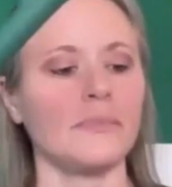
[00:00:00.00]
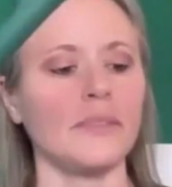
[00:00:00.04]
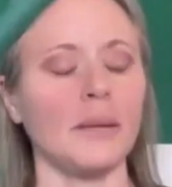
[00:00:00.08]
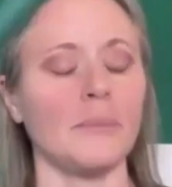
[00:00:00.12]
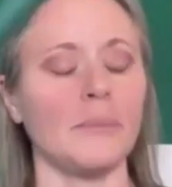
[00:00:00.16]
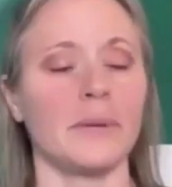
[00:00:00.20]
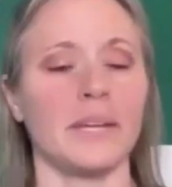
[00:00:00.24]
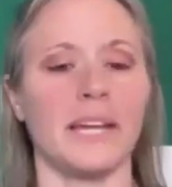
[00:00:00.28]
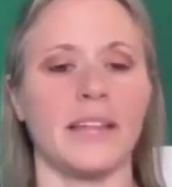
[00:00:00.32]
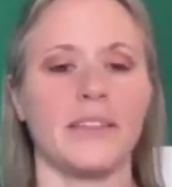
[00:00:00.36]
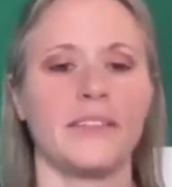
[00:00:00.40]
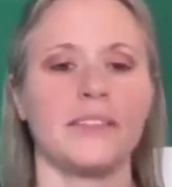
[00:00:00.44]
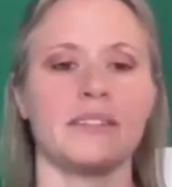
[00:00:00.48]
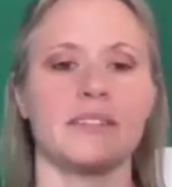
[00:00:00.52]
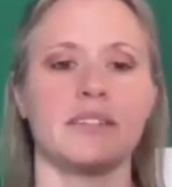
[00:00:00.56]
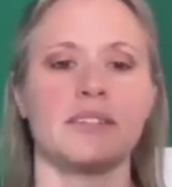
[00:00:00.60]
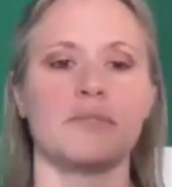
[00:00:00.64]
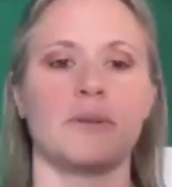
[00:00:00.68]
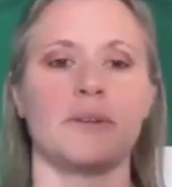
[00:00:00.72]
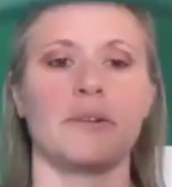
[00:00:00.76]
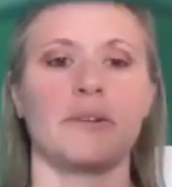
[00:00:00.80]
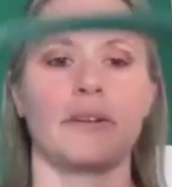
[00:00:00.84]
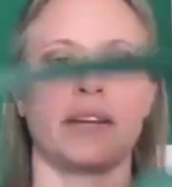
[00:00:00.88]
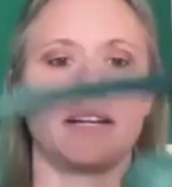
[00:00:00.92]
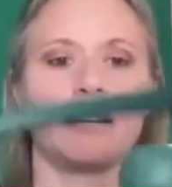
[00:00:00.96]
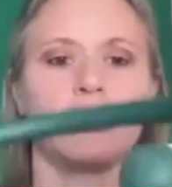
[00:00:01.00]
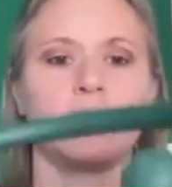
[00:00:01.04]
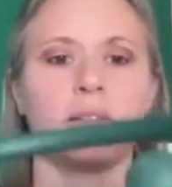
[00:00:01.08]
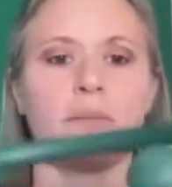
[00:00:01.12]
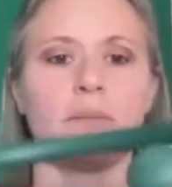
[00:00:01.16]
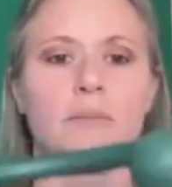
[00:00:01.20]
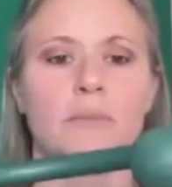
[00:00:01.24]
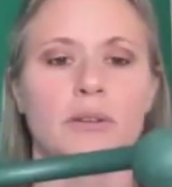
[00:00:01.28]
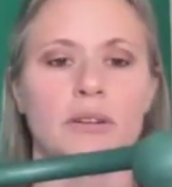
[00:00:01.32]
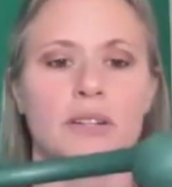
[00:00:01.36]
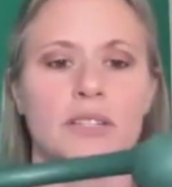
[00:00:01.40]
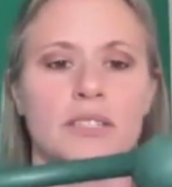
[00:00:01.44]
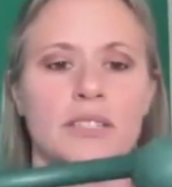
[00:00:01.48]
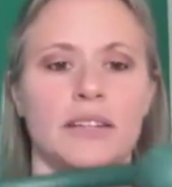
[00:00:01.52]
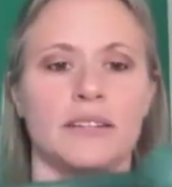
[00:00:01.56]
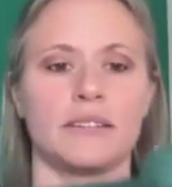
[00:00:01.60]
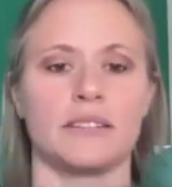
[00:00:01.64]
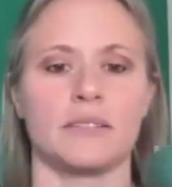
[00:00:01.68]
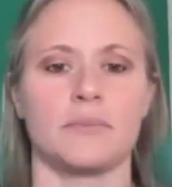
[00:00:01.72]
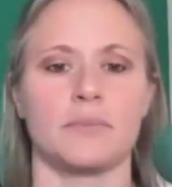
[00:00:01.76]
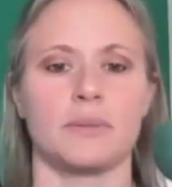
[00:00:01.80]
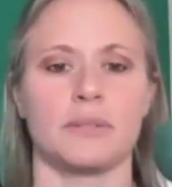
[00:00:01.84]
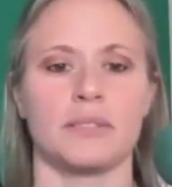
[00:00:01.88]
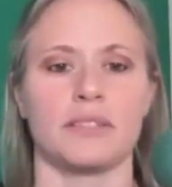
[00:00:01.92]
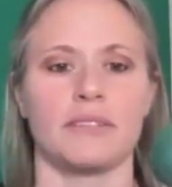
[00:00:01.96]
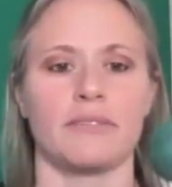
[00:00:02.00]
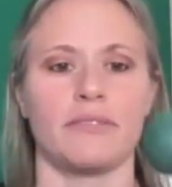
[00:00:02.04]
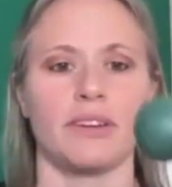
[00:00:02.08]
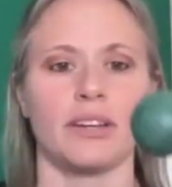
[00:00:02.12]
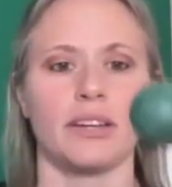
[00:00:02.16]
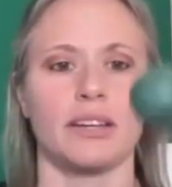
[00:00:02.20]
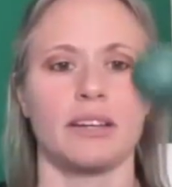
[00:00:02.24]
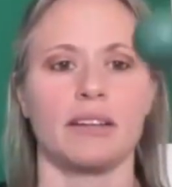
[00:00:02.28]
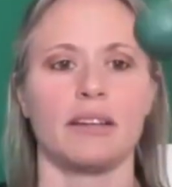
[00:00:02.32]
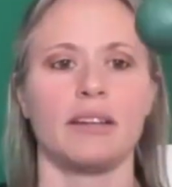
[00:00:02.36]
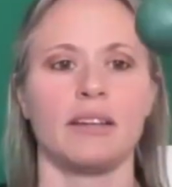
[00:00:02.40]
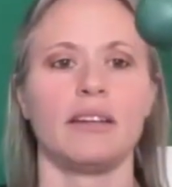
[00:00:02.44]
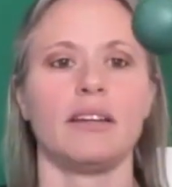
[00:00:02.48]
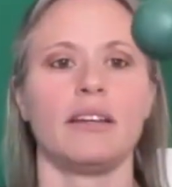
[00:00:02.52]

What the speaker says: But yeah, this is where you can get a little more site specific.